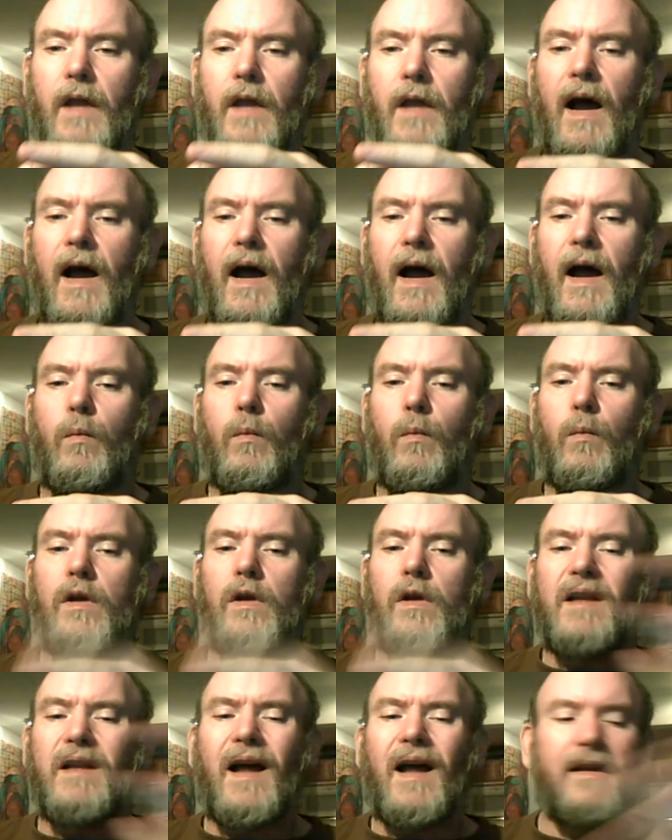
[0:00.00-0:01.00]
I
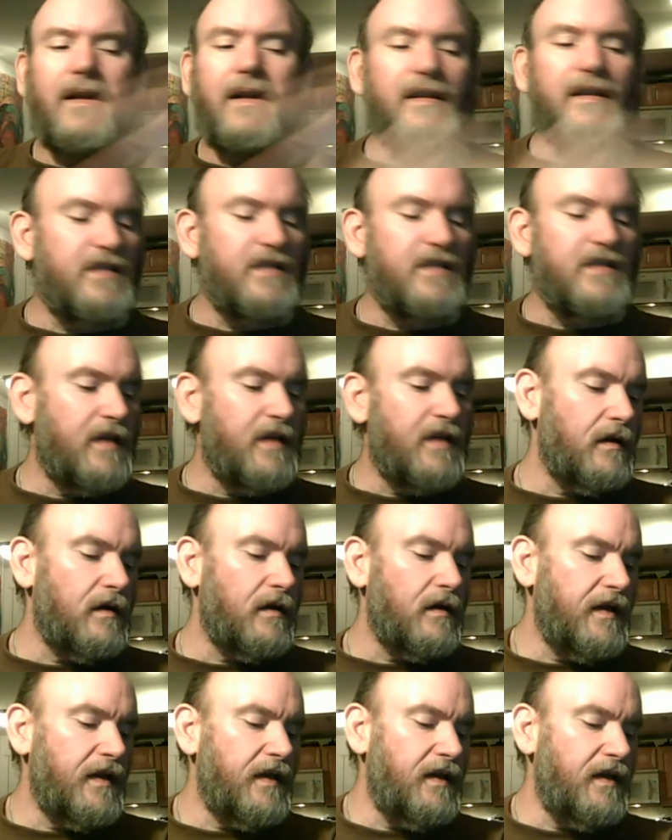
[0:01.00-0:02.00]
would not
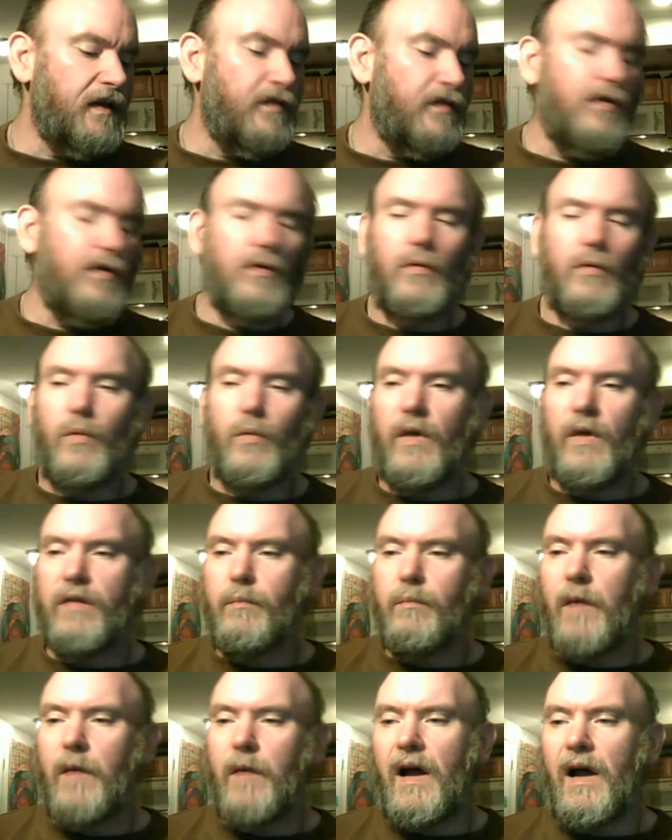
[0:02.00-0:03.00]
necessarily do with
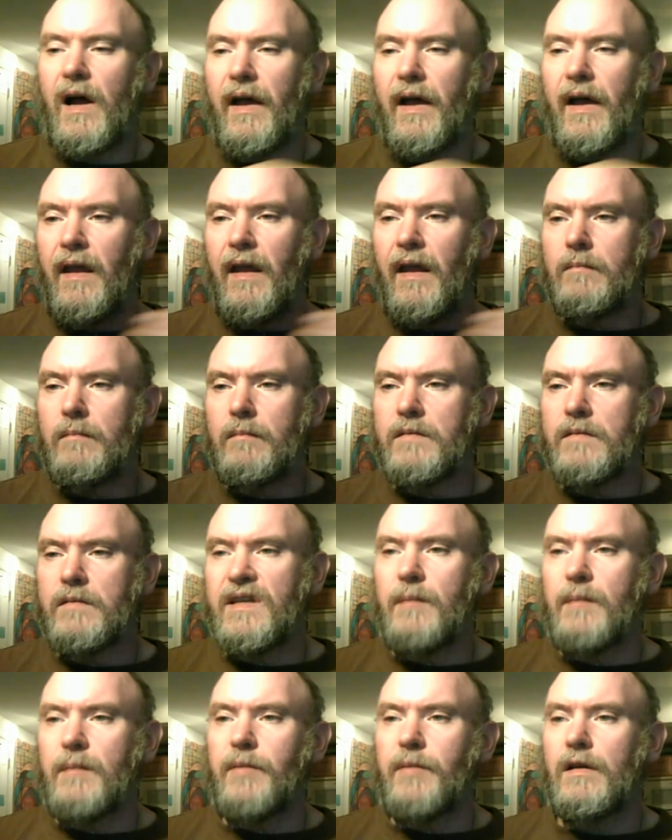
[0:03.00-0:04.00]
my
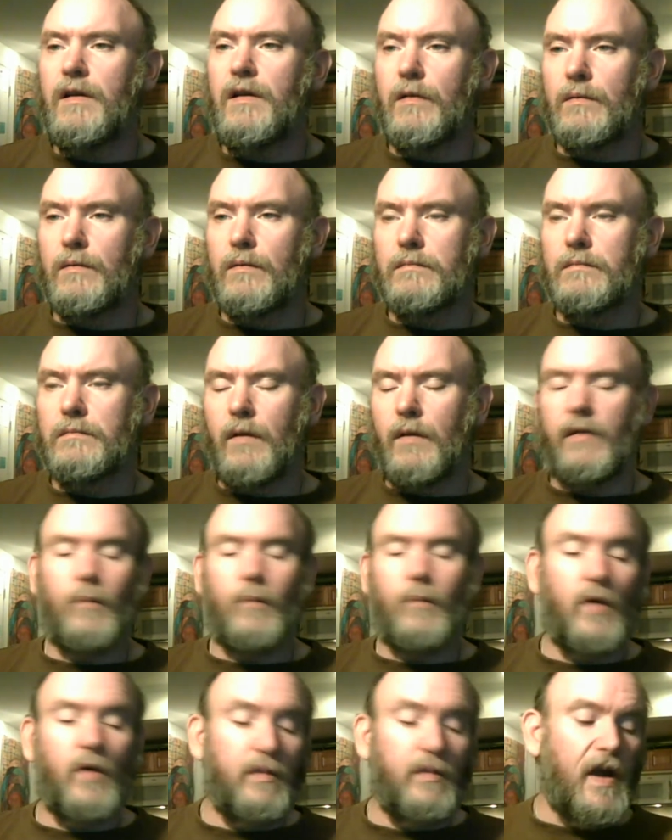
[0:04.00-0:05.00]
CPU,
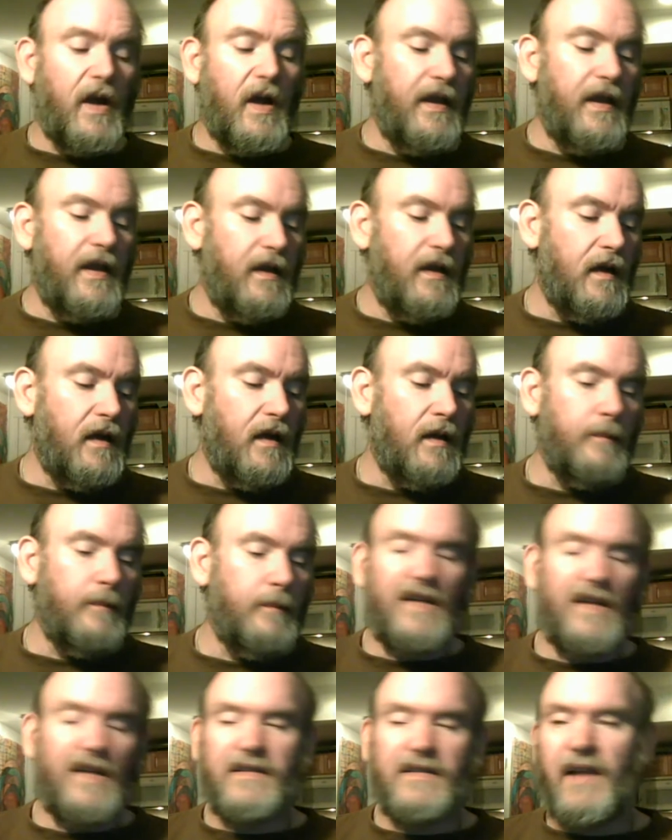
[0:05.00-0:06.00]
with my
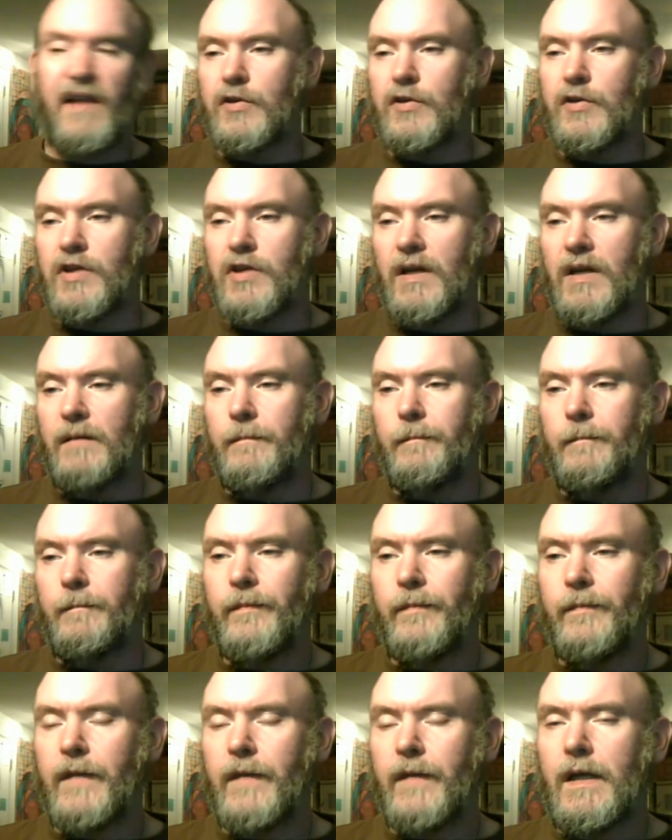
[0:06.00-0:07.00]
desktop machine.
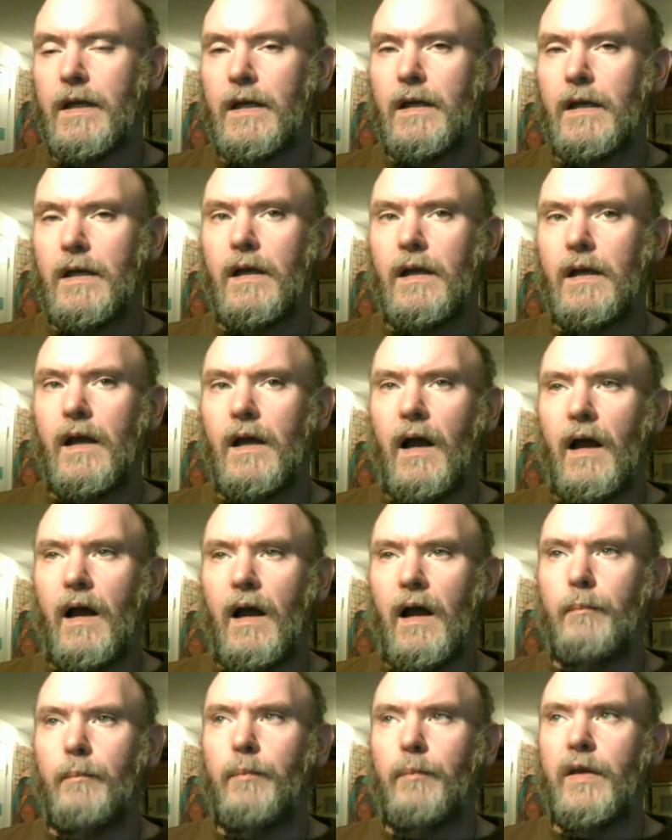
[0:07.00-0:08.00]

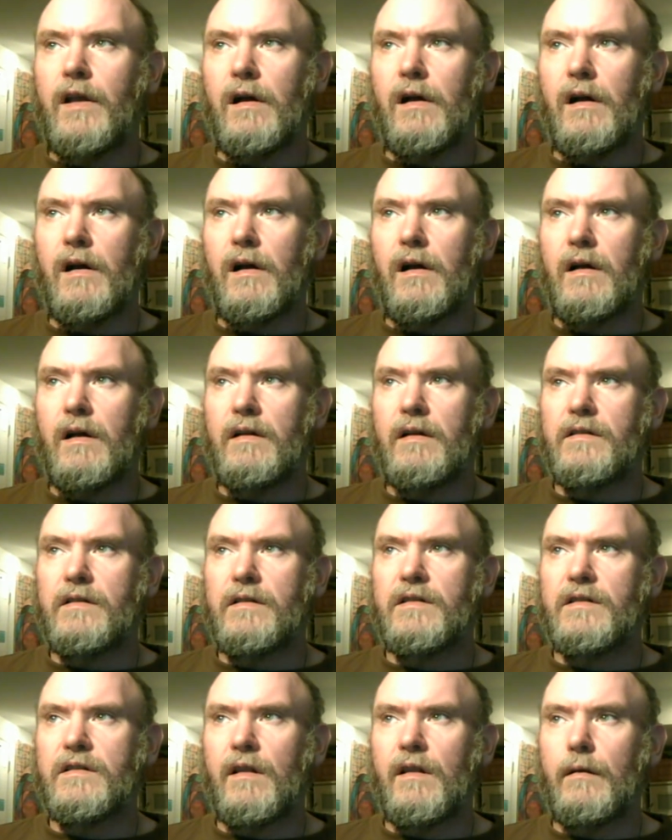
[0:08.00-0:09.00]

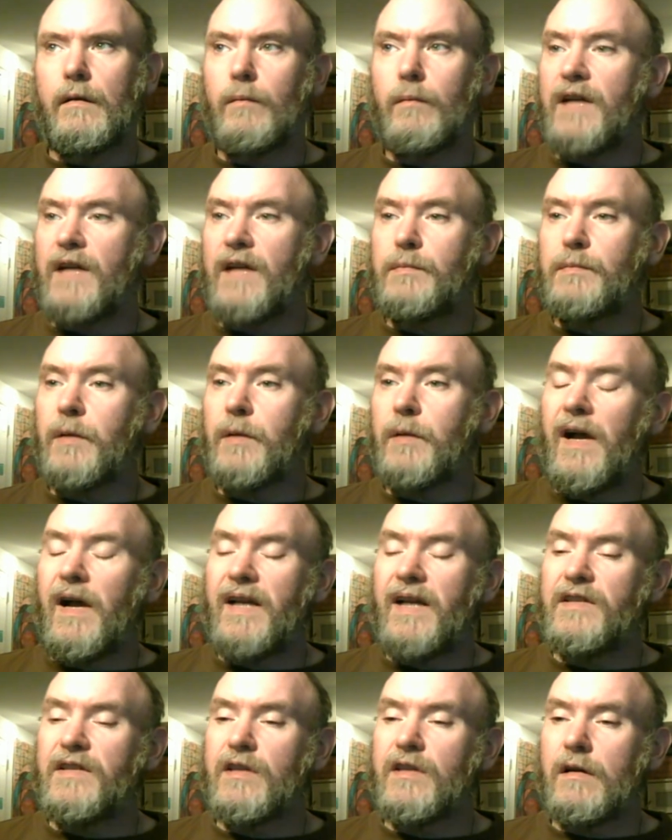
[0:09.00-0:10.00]
Because the Raspberry
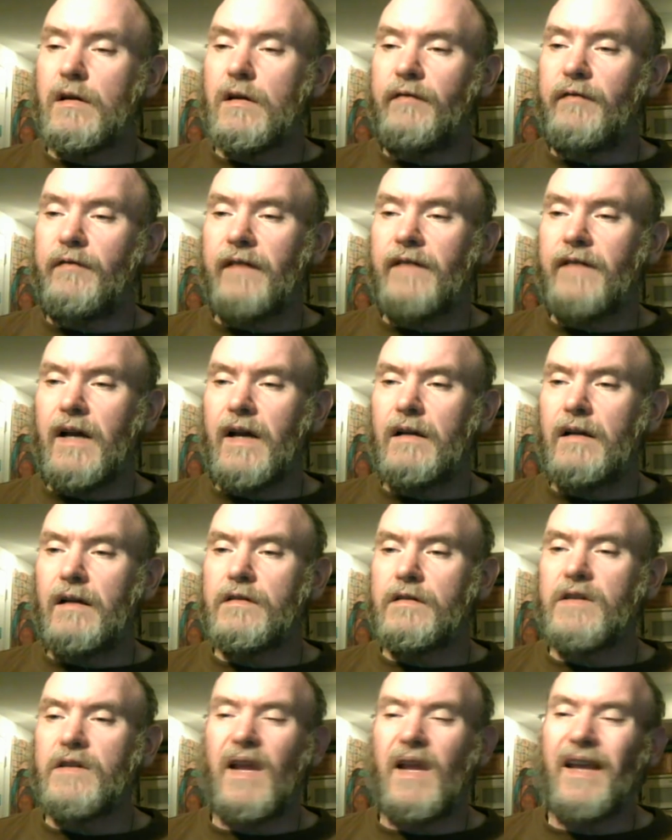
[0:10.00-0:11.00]
Pi is
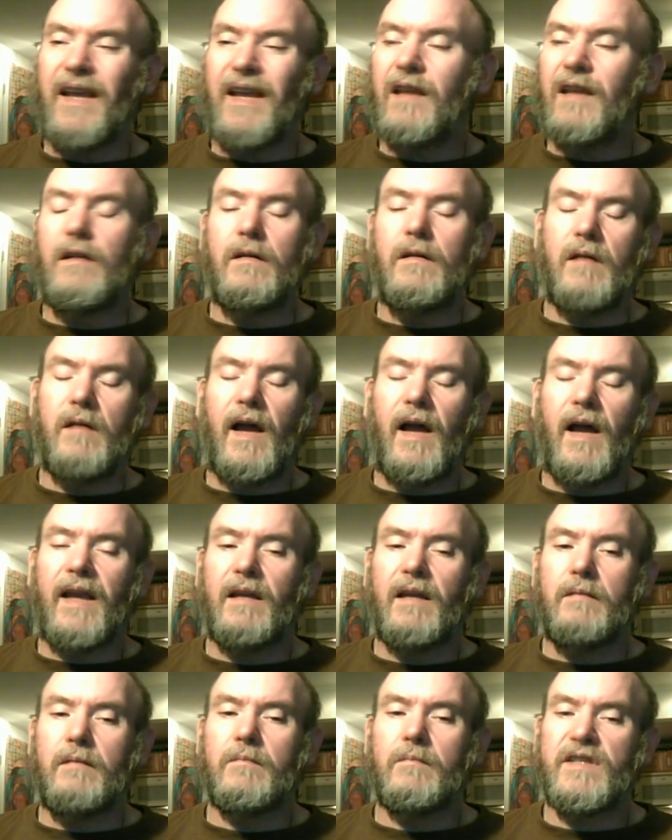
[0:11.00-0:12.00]
$35, and I
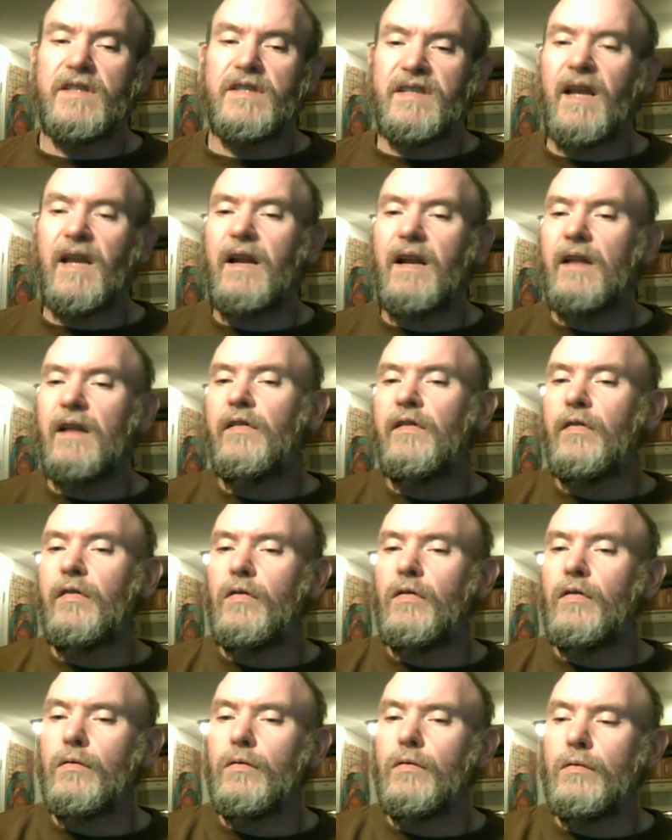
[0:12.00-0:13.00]
can set it
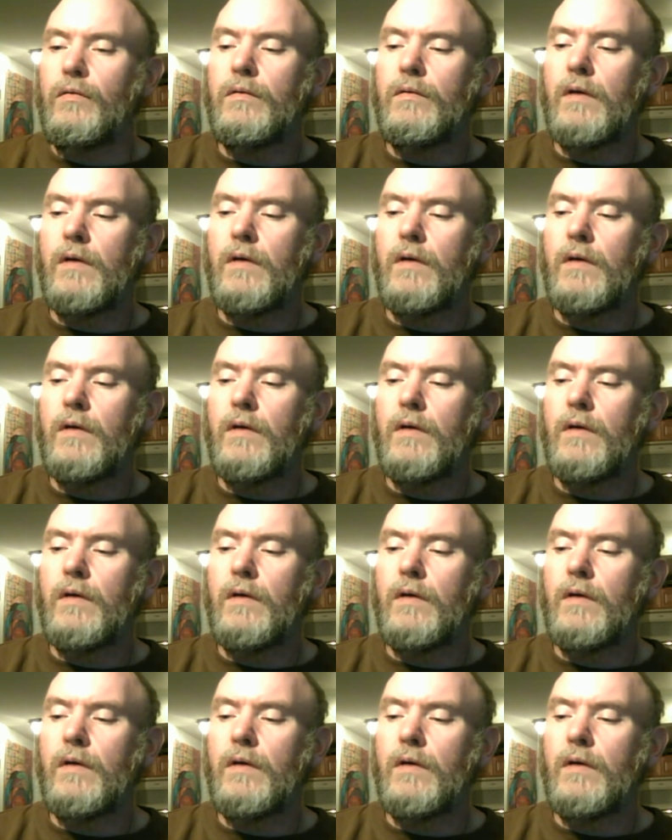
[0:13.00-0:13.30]
to